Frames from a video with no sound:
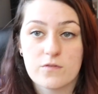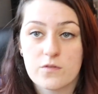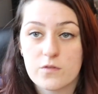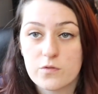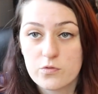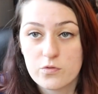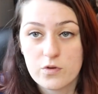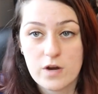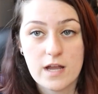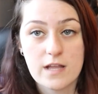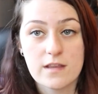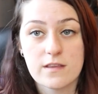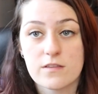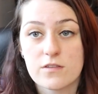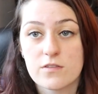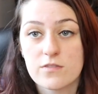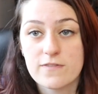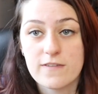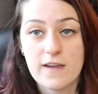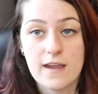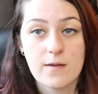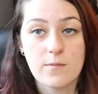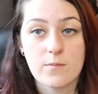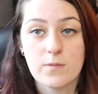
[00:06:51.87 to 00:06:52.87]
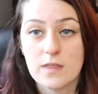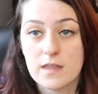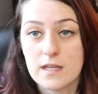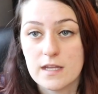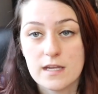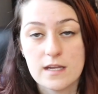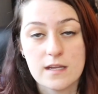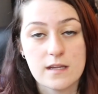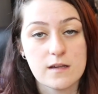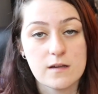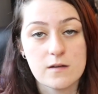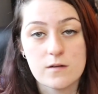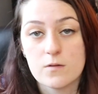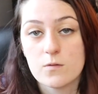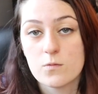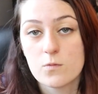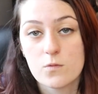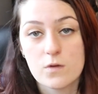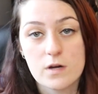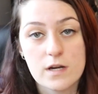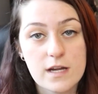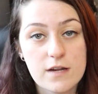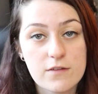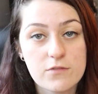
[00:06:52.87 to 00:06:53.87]
friends, family,
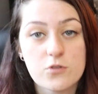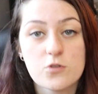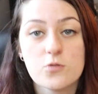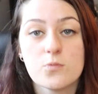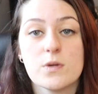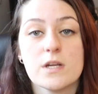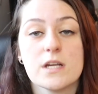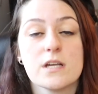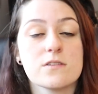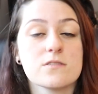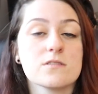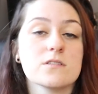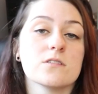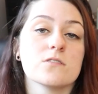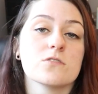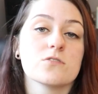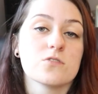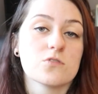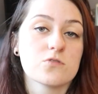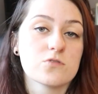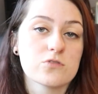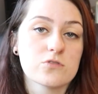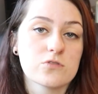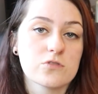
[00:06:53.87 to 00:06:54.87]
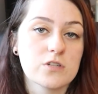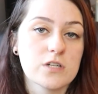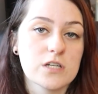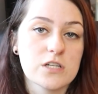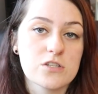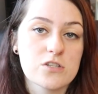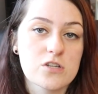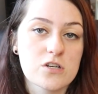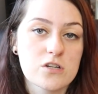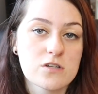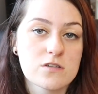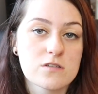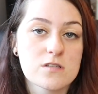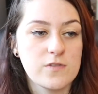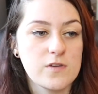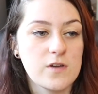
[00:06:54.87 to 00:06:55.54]
whatever, because they're social creatures.